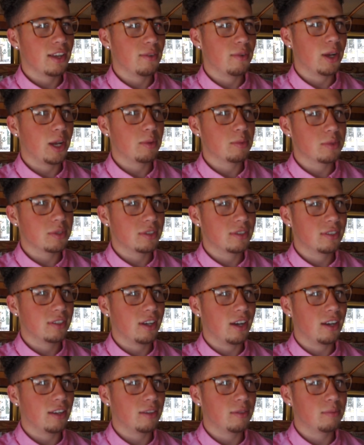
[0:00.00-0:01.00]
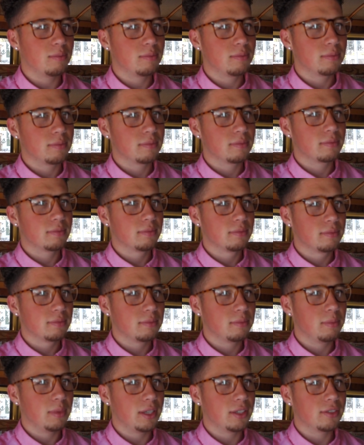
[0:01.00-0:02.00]
that rhymes with
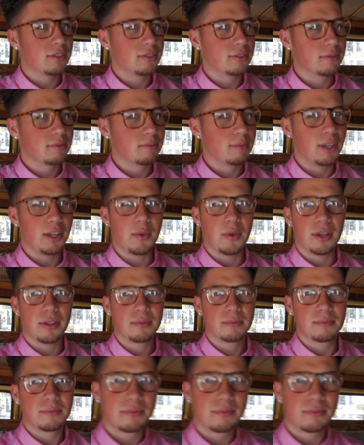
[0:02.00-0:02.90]
condiments. Anyway.